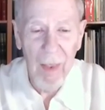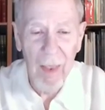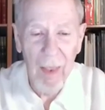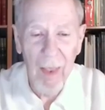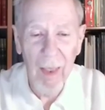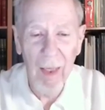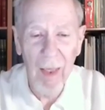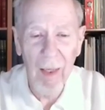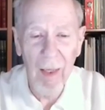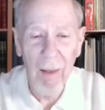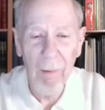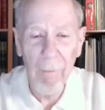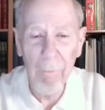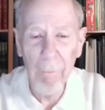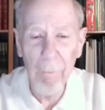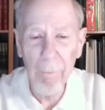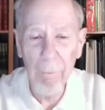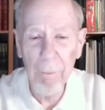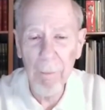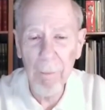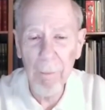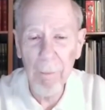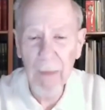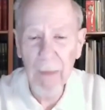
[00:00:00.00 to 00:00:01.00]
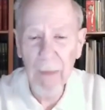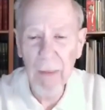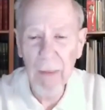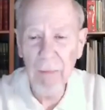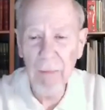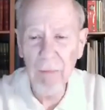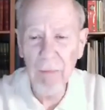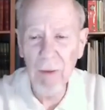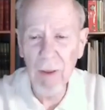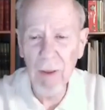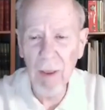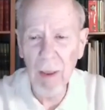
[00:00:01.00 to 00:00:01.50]
um,
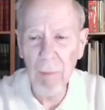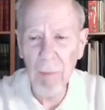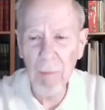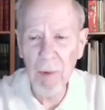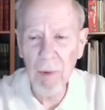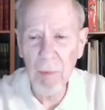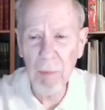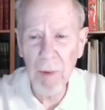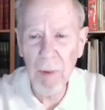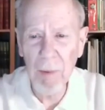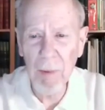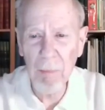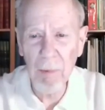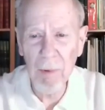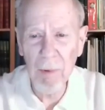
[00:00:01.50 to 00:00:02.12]
leaving it up to people